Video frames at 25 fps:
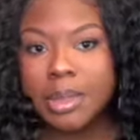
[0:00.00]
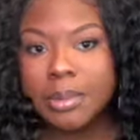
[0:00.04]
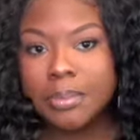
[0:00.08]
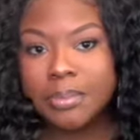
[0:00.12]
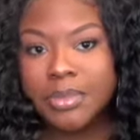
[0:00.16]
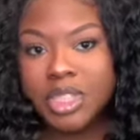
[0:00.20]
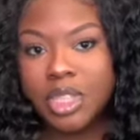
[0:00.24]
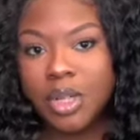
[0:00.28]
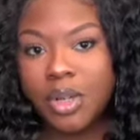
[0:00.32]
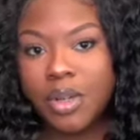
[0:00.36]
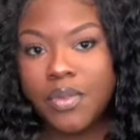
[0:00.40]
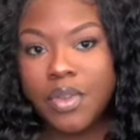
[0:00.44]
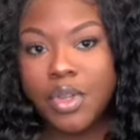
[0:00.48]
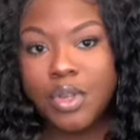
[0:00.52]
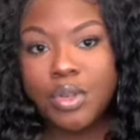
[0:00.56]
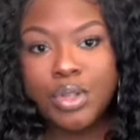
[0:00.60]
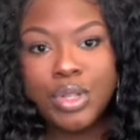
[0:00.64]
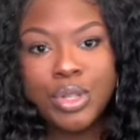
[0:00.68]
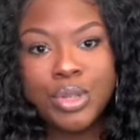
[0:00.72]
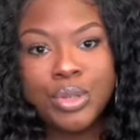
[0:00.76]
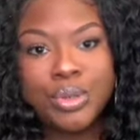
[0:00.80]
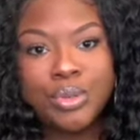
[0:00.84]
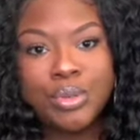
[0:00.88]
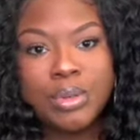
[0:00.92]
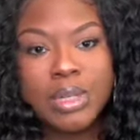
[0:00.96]
So if you
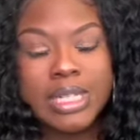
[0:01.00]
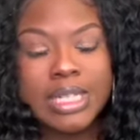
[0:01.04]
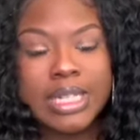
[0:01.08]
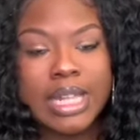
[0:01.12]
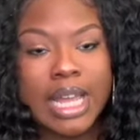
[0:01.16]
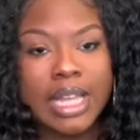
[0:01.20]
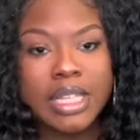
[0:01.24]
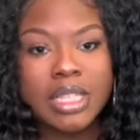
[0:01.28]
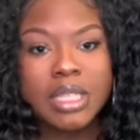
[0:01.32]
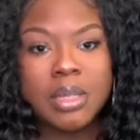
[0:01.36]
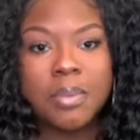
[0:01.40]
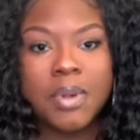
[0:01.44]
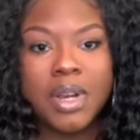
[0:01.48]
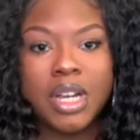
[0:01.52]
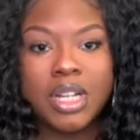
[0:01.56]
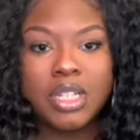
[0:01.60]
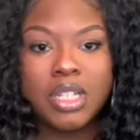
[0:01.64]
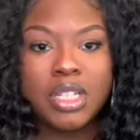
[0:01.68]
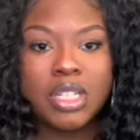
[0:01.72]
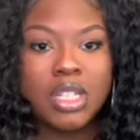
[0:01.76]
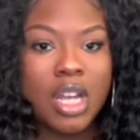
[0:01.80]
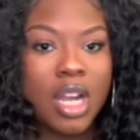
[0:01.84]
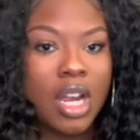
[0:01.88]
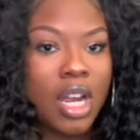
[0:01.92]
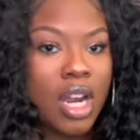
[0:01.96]
do decide to
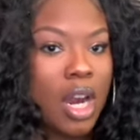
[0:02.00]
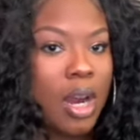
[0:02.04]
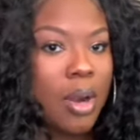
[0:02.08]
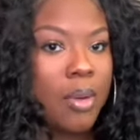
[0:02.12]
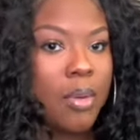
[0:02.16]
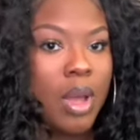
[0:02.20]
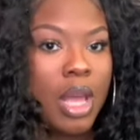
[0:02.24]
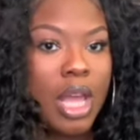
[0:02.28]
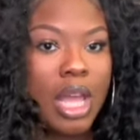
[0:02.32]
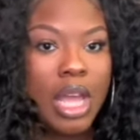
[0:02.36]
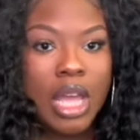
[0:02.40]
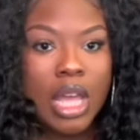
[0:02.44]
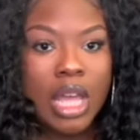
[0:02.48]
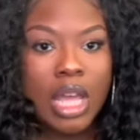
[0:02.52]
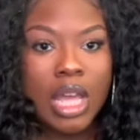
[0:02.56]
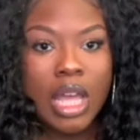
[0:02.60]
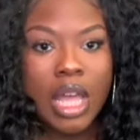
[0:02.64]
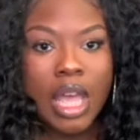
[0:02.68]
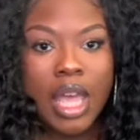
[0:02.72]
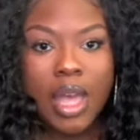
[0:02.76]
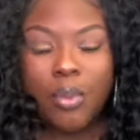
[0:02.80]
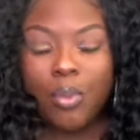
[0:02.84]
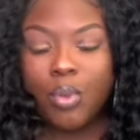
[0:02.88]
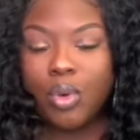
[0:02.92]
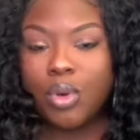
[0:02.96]
purchase her,
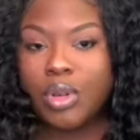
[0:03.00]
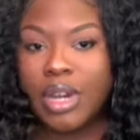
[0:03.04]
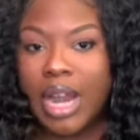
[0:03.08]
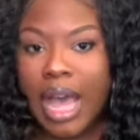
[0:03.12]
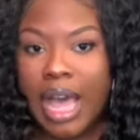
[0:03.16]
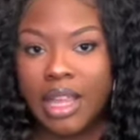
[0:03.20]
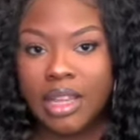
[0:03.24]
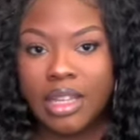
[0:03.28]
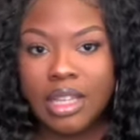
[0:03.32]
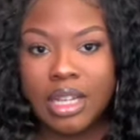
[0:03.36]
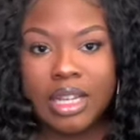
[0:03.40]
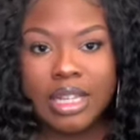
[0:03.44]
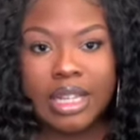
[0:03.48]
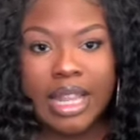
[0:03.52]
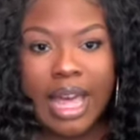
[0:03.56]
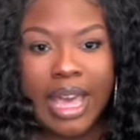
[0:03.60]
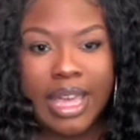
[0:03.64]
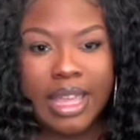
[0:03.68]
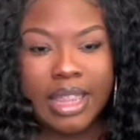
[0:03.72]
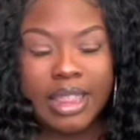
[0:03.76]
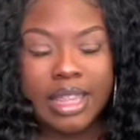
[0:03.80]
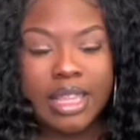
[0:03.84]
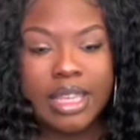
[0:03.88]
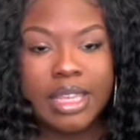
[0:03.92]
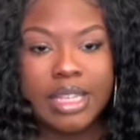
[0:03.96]
it will not look like
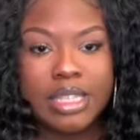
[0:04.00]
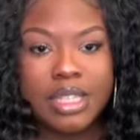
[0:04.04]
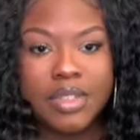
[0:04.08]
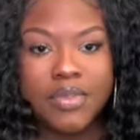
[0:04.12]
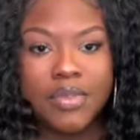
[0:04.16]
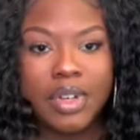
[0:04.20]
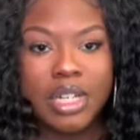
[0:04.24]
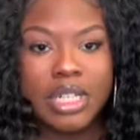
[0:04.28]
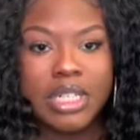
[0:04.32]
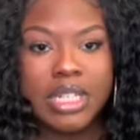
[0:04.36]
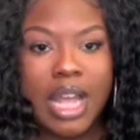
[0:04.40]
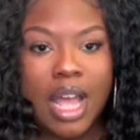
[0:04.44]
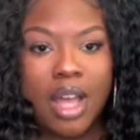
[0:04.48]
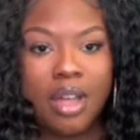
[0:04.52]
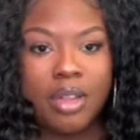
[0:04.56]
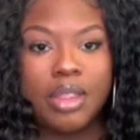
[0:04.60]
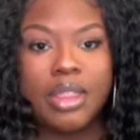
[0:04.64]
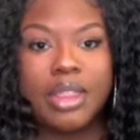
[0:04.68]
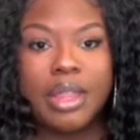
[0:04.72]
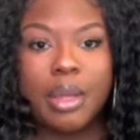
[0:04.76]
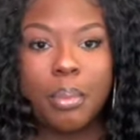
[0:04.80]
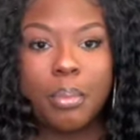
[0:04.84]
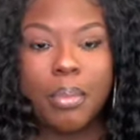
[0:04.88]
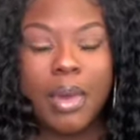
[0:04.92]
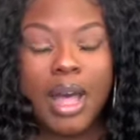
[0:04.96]
this fresh off
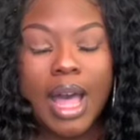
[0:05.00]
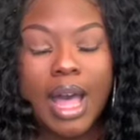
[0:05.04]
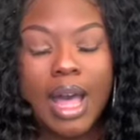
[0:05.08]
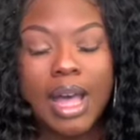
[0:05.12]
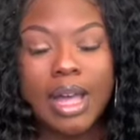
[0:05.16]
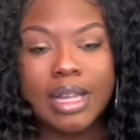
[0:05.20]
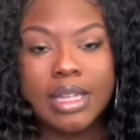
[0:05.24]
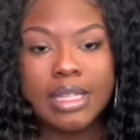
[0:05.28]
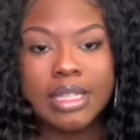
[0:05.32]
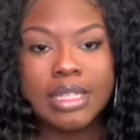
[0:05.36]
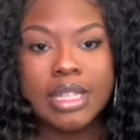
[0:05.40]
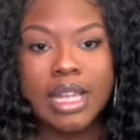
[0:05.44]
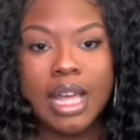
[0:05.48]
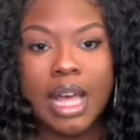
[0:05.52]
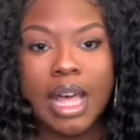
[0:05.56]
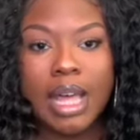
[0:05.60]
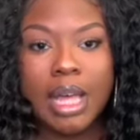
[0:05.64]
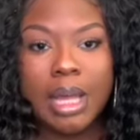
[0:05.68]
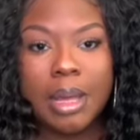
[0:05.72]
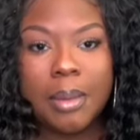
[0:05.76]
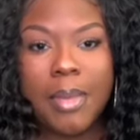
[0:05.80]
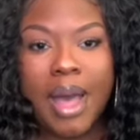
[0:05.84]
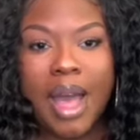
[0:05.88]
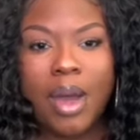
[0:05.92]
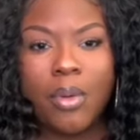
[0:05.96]
the box.
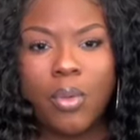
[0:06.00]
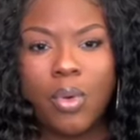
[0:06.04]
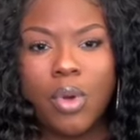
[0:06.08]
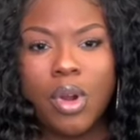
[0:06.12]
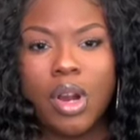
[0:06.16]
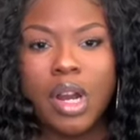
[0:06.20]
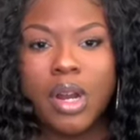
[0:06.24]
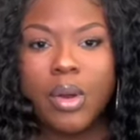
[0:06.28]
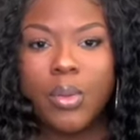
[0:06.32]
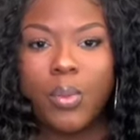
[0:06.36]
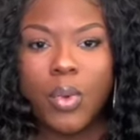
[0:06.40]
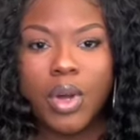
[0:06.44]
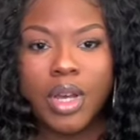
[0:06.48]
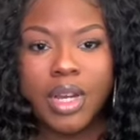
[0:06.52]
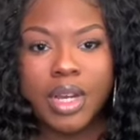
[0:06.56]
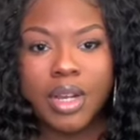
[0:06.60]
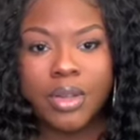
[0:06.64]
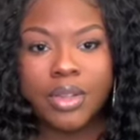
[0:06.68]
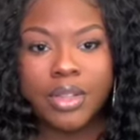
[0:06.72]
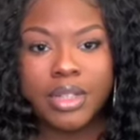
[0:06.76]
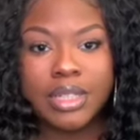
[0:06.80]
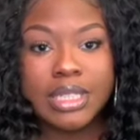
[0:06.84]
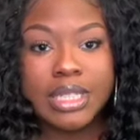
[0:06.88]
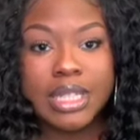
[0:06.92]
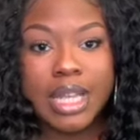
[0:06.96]
I wore her one
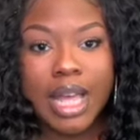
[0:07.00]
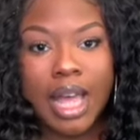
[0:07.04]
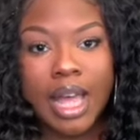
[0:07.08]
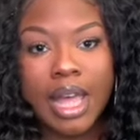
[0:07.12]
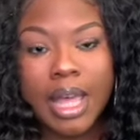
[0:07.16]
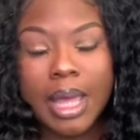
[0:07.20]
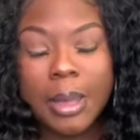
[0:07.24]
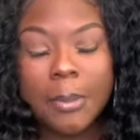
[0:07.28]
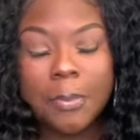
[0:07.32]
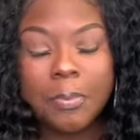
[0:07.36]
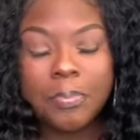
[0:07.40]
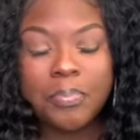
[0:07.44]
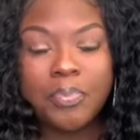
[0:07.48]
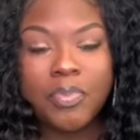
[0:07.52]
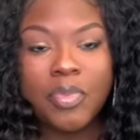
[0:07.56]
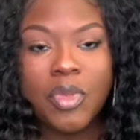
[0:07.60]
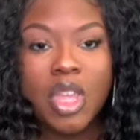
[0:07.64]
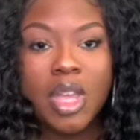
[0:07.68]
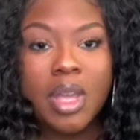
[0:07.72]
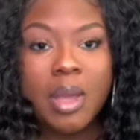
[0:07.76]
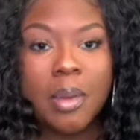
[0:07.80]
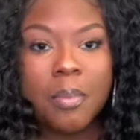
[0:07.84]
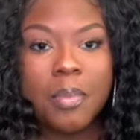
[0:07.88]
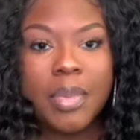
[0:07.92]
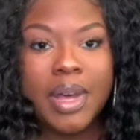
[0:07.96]
other time,
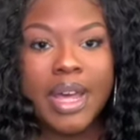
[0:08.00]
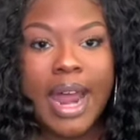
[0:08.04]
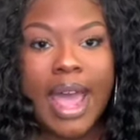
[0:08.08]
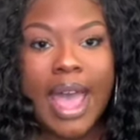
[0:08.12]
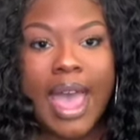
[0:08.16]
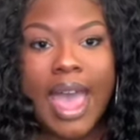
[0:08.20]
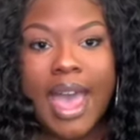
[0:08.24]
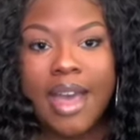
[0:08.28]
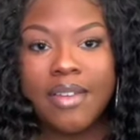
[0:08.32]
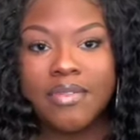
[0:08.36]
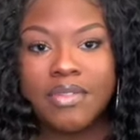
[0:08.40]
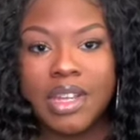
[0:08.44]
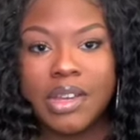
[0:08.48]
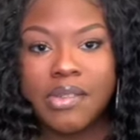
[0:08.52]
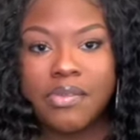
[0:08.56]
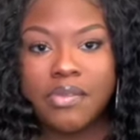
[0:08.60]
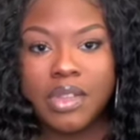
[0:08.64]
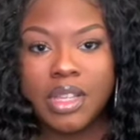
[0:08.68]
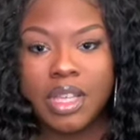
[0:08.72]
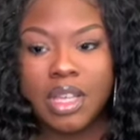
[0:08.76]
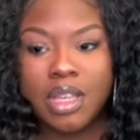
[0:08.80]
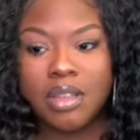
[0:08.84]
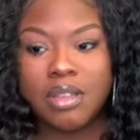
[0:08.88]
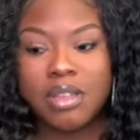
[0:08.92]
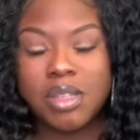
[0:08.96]
but I have
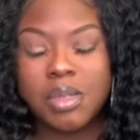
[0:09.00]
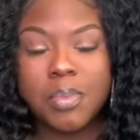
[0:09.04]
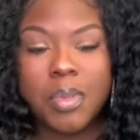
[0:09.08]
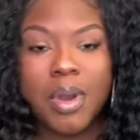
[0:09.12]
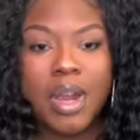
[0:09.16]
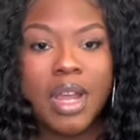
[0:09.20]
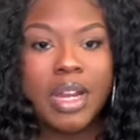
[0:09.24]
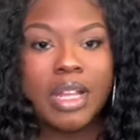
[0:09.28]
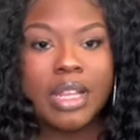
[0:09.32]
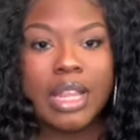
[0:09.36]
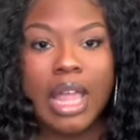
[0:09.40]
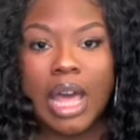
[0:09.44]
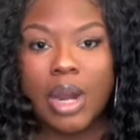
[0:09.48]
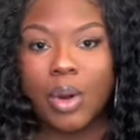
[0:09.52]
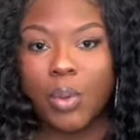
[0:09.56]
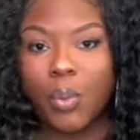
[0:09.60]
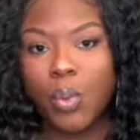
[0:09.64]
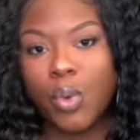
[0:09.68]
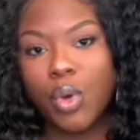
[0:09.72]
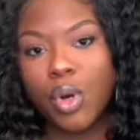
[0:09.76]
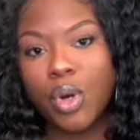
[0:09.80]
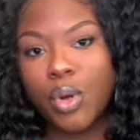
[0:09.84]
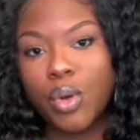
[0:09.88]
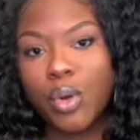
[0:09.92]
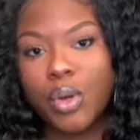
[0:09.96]
definitely sprayed a lot of
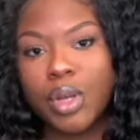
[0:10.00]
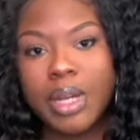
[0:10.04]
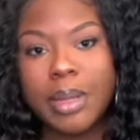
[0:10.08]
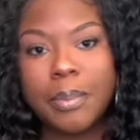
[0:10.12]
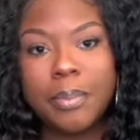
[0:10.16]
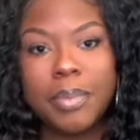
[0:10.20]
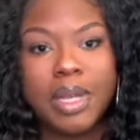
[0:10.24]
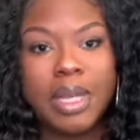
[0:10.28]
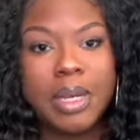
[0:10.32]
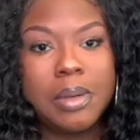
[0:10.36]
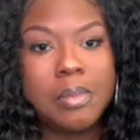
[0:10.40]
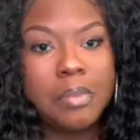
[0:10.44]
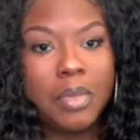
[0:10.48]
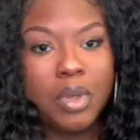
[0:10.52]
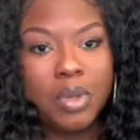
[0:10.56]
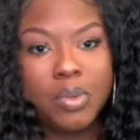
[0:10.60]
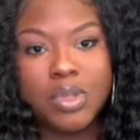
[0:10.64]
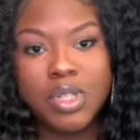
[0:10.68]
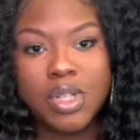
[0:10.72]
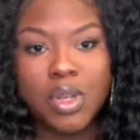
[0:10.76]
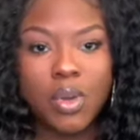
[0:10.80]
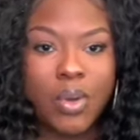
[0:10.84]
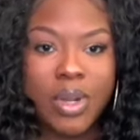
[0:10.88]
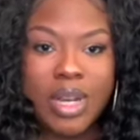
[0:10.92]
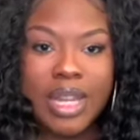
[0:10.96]
water on it, put
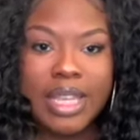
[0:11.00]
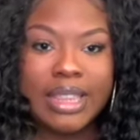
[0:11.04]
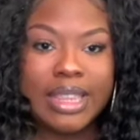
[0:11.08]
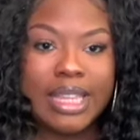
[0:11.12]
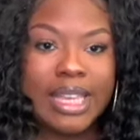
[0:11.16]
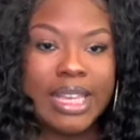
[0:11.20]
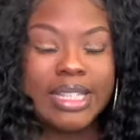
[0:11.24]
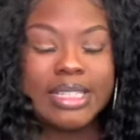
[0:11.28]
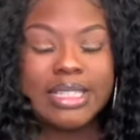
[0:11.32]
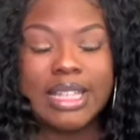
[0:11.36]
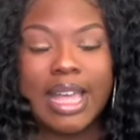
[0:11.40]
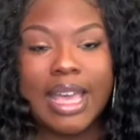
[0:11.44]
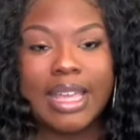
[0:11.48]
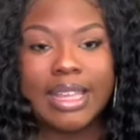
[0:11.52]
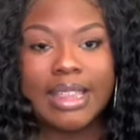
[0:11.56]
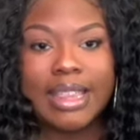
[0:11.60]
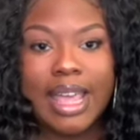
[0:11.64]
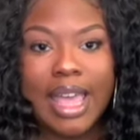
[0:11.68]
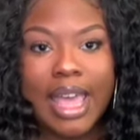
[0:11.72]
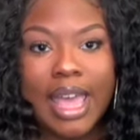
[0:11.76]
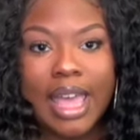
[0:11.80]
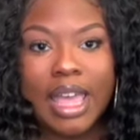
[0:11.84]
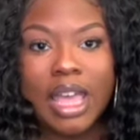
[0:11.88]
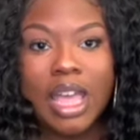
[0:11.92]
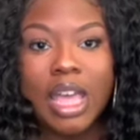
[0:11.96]
mousse on it, things like
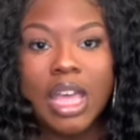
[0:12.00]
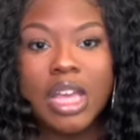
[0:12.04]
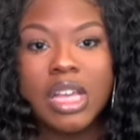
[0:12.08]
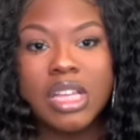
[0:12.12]
that.